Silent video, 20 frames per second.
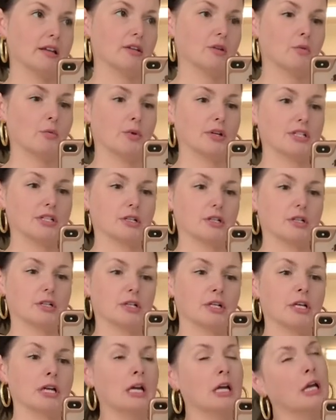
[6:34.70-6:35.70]
the
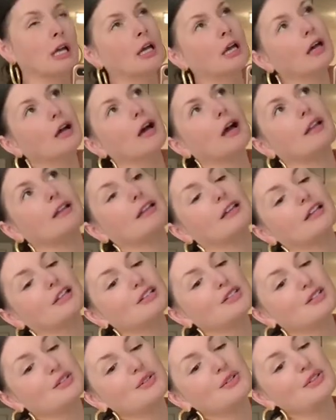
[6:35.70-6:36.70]
winter. I think
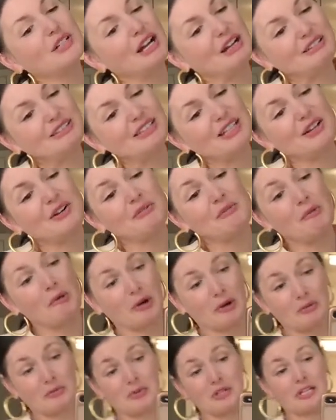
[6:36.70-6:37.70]
it sold out in like
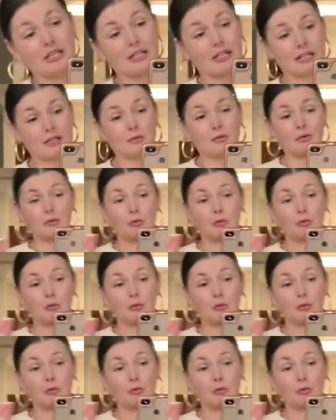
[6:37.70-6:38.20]
one week. Like it went